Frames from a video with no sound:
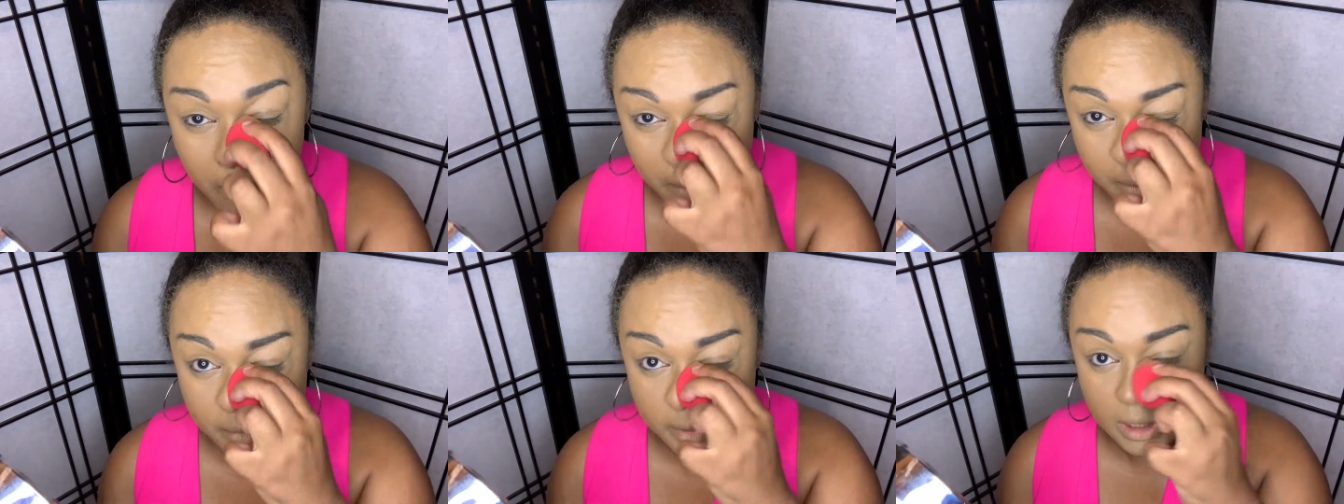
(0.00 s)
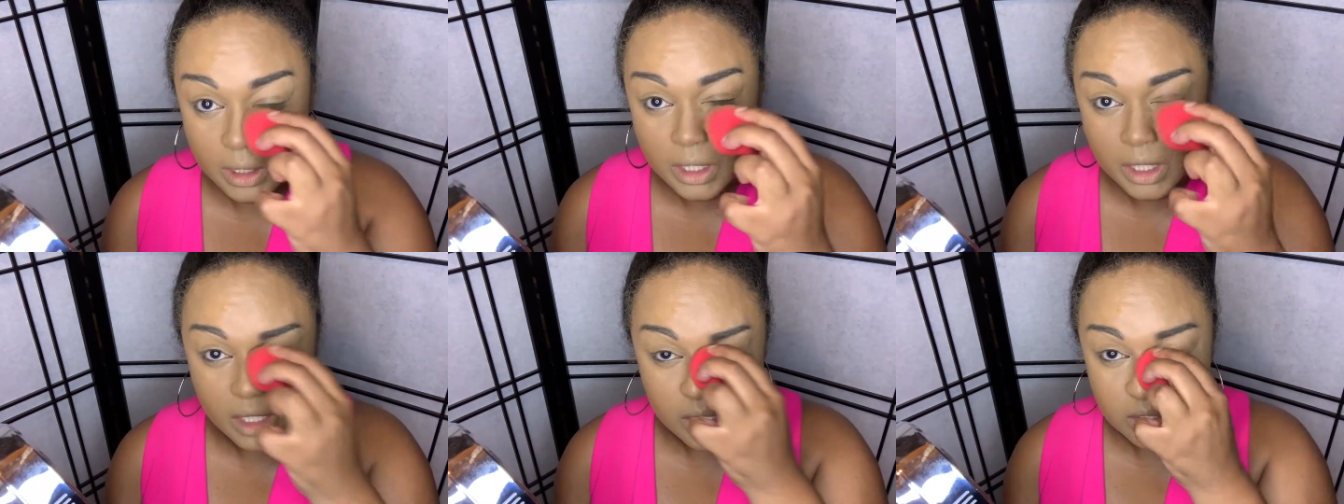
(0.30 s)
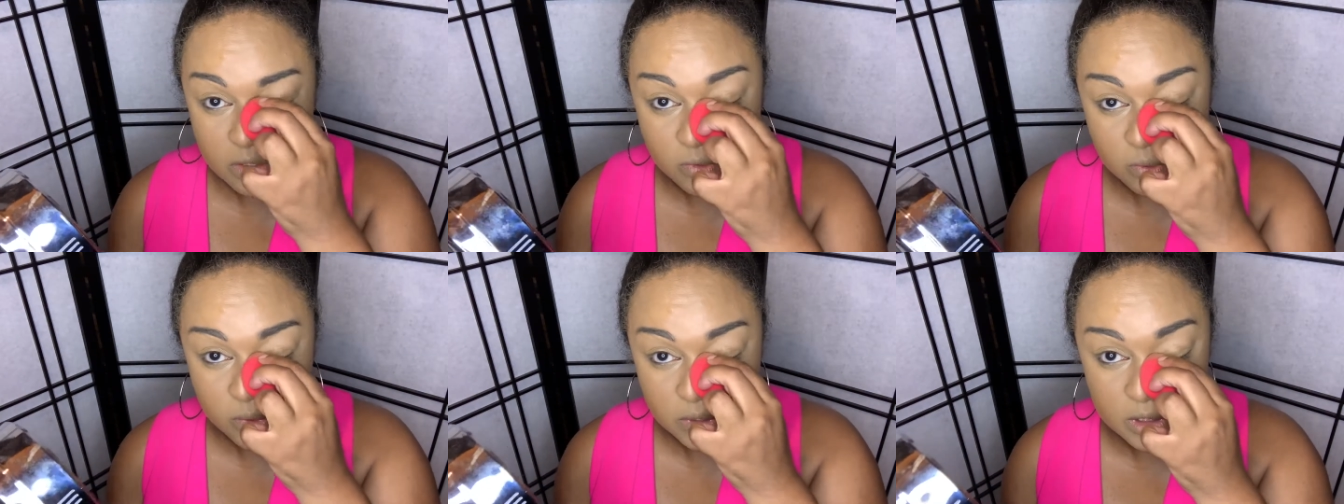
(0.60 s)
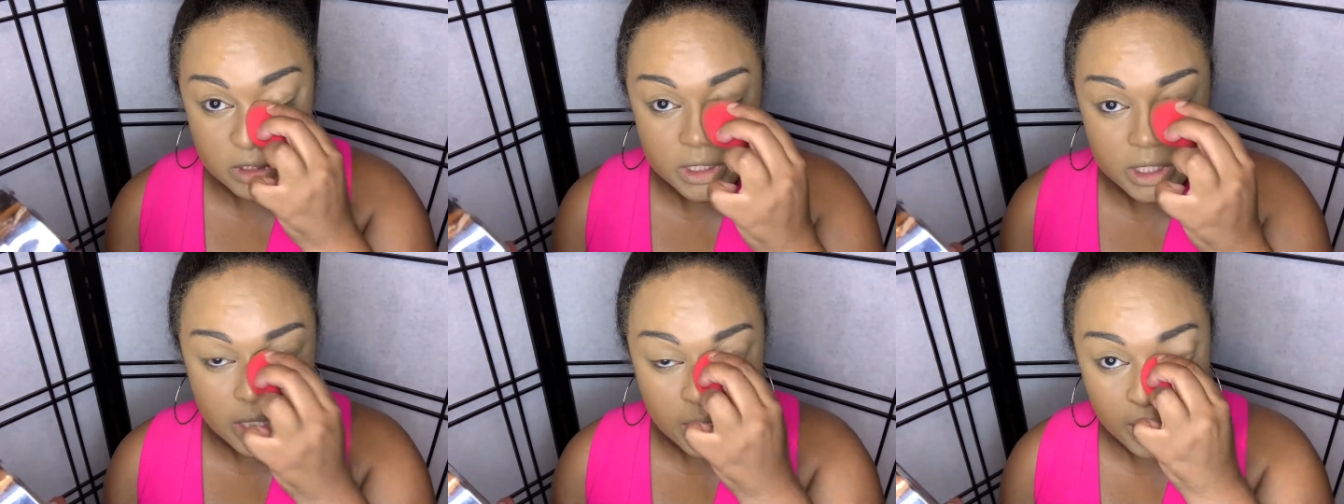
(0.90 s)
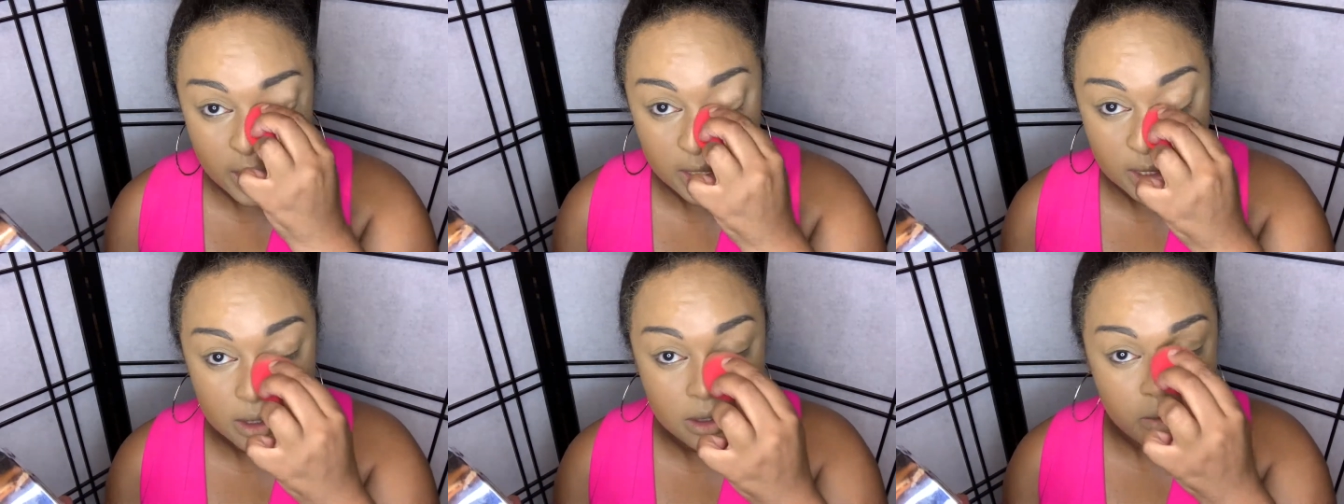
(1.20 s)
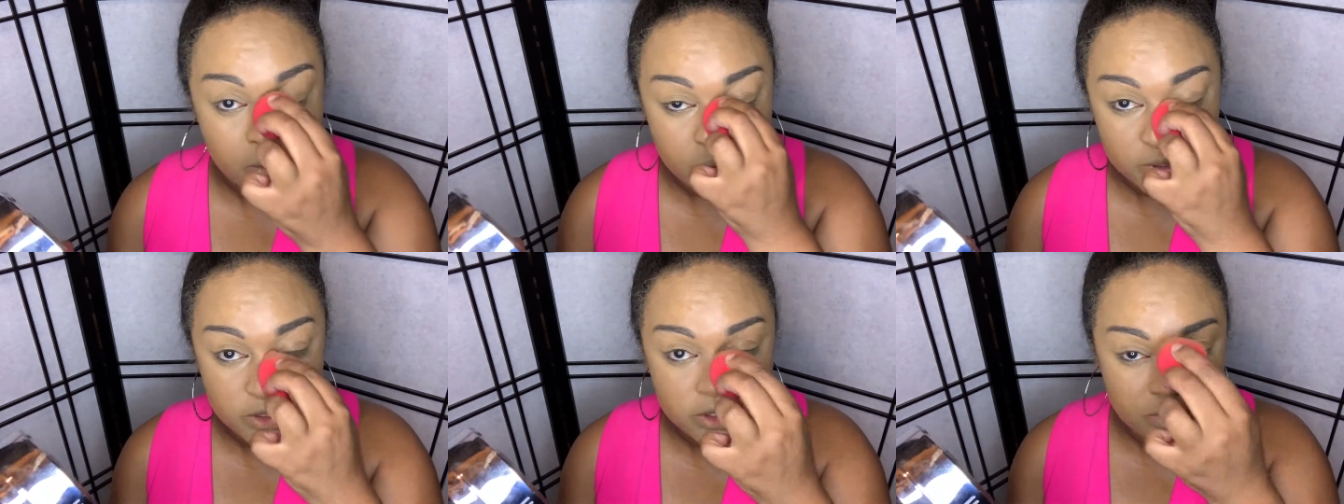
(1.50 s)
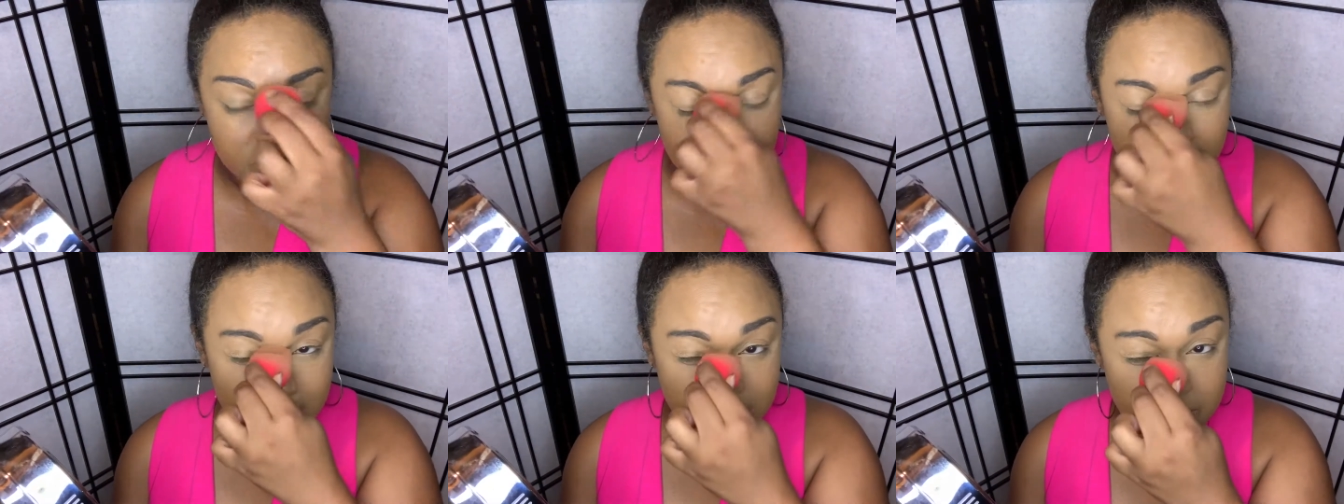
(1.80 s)
Because once again, we do
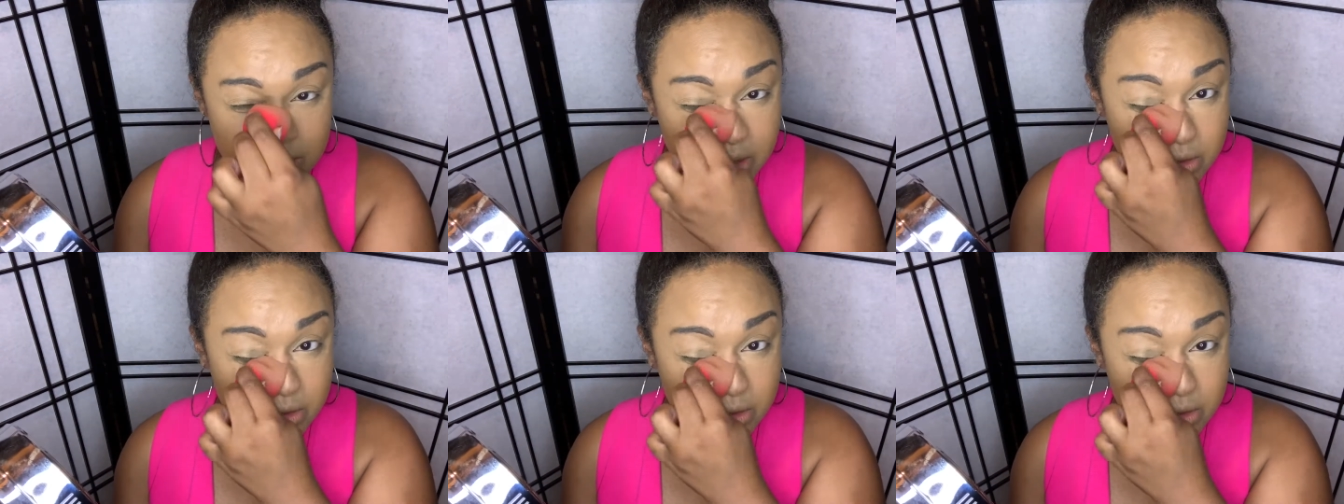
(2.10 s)
not to